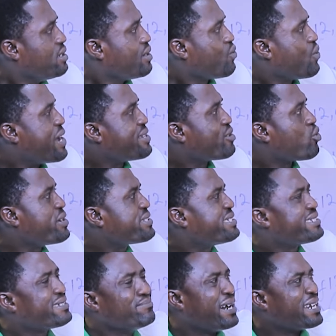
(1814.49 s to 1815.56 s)
where the
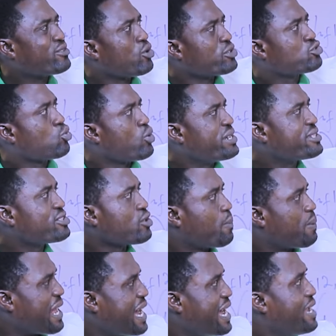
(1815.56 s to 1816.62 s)
quantity demand equals to quantity
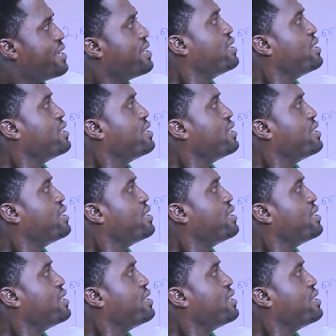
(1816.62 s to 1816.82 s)
supply.